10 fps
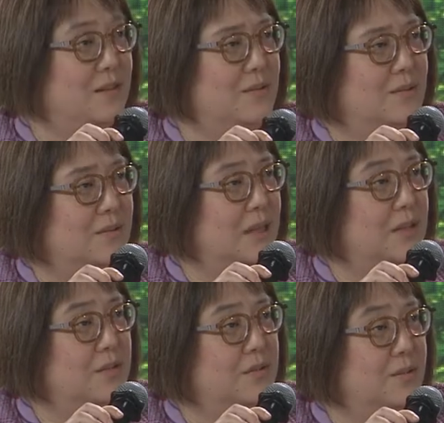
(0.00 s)
you.
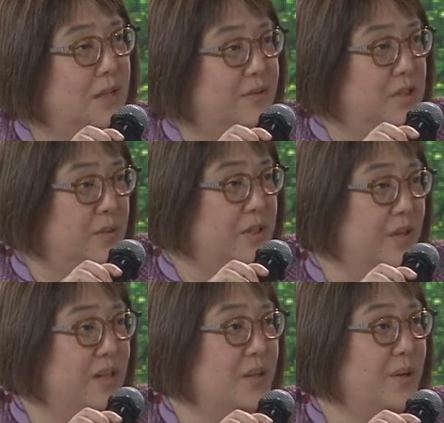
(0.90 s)
Thank you. Kevin, you were
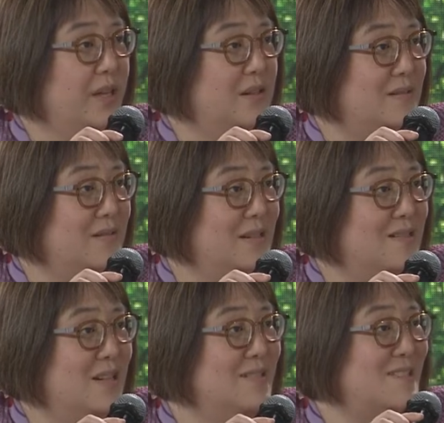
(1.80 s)
nodding your head
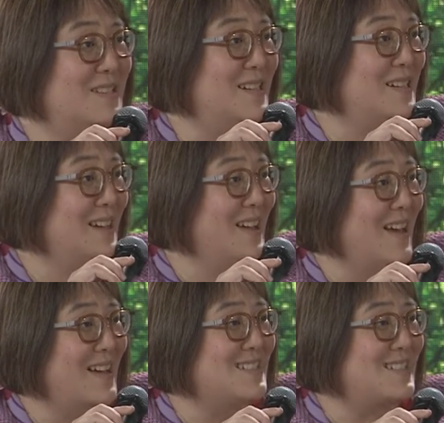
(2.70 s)
intensely
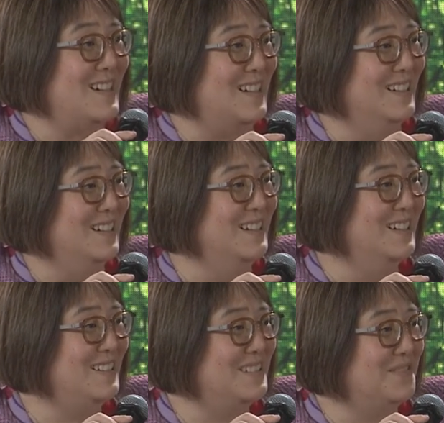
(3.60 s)
as
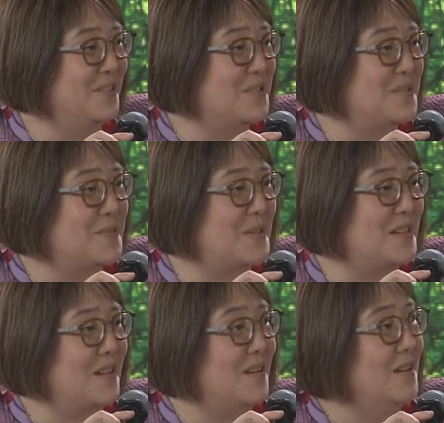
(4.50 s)
Flora was
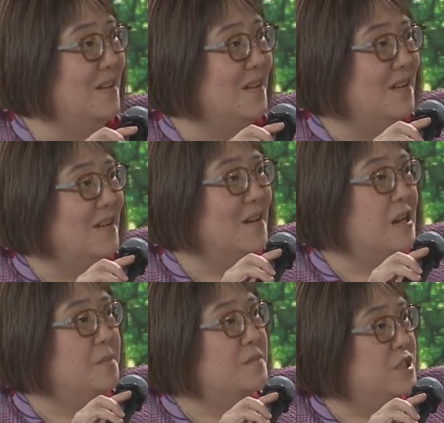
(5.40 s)
speaking.
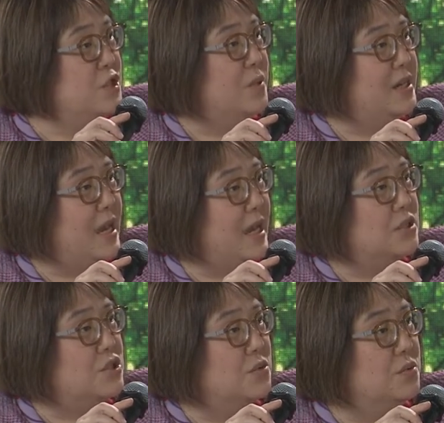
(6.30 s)
Did you want to add
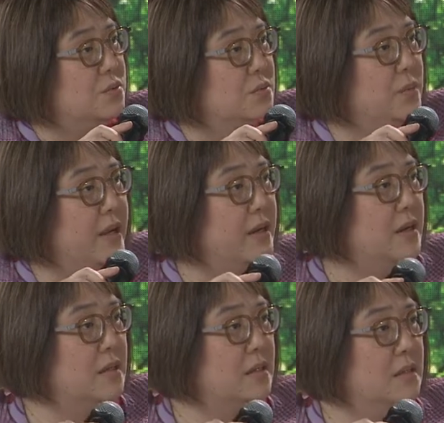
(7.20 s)
to where
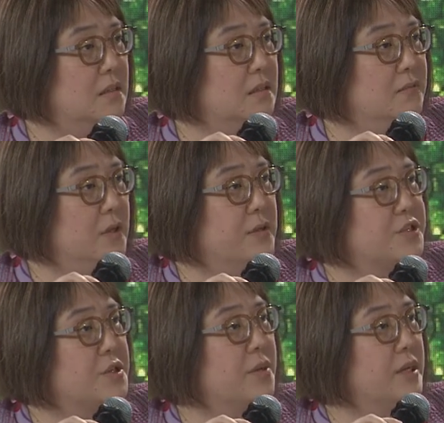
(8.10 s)
Flora's
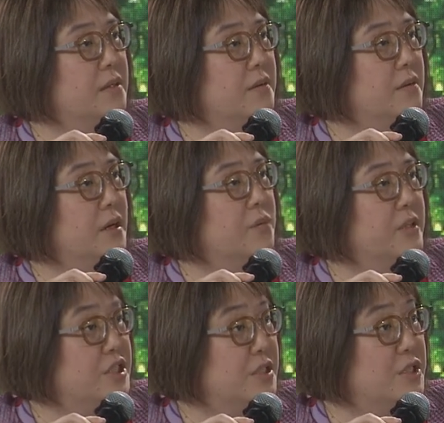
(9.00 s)
going, right?
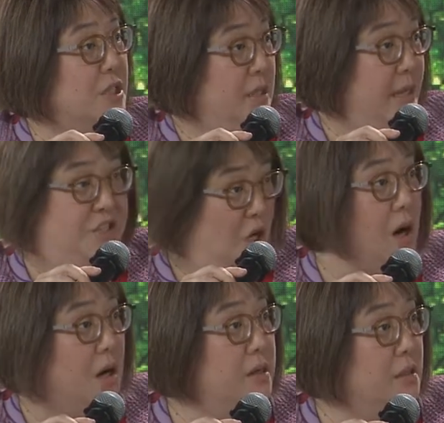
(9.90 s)
Which is, it's
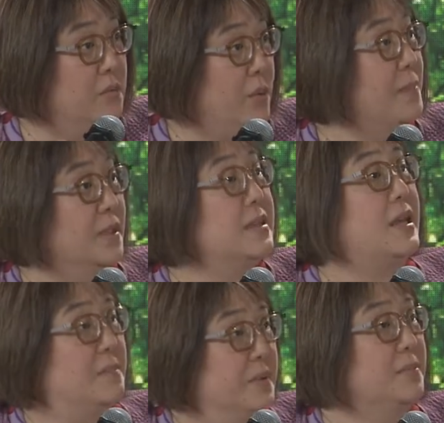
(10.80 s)
hard, we're building
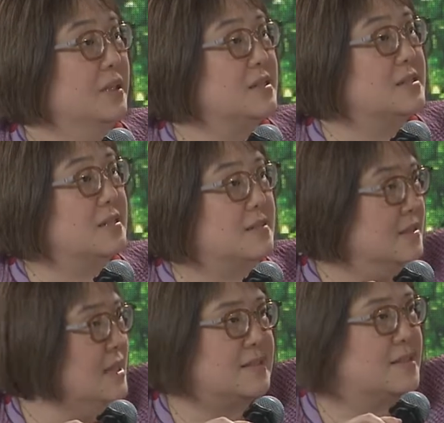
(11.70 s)
capabilities, and
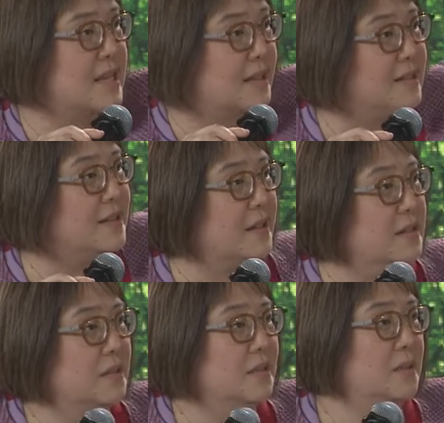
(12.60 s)
that's exactly kind
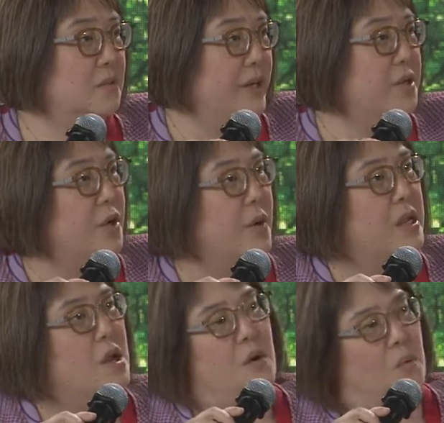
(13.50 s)
of where you're going.
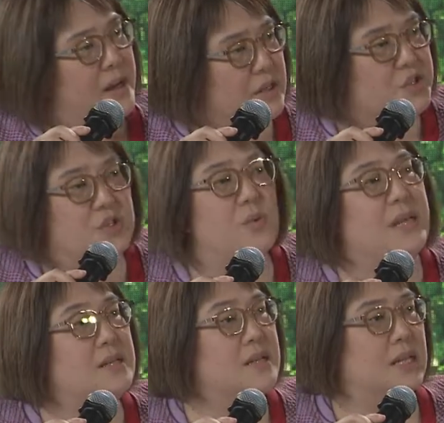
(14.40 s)
What else do we
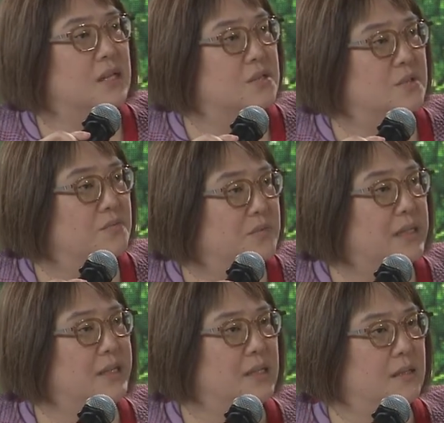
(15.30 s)
need to
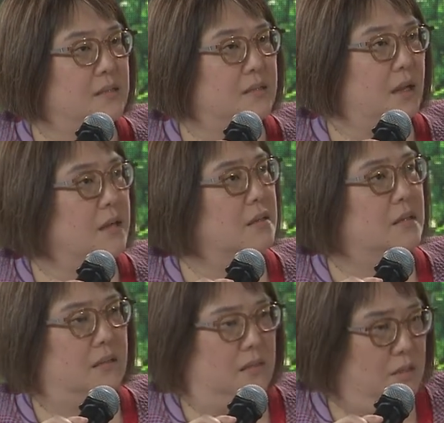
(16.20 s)
really kind of,
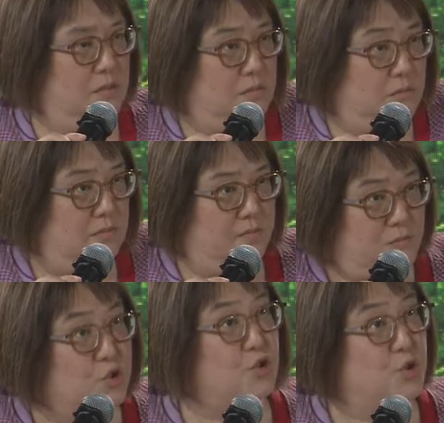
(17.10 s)
you know,
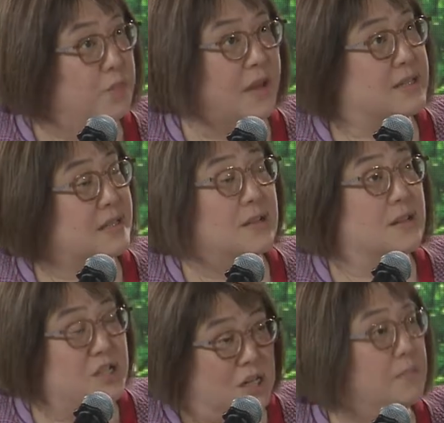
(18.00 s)

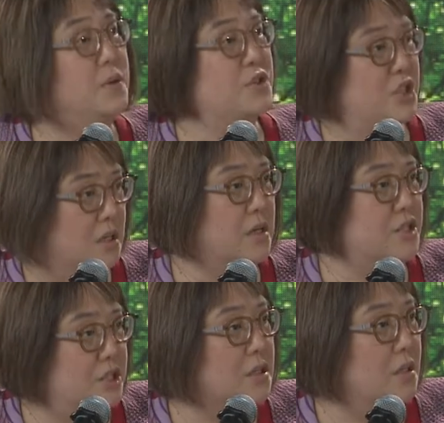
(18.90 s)
turbocharge
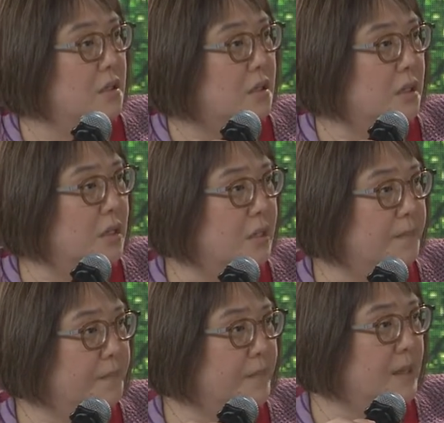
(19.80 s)

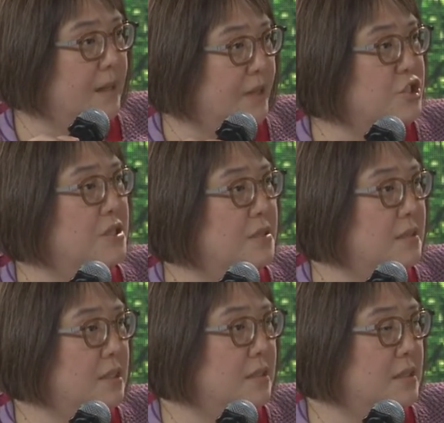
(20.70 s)
action in
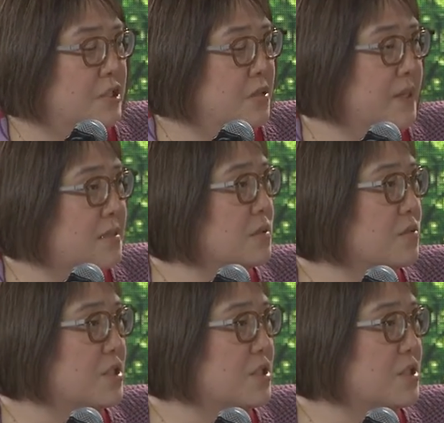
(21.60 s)
the nature-based solution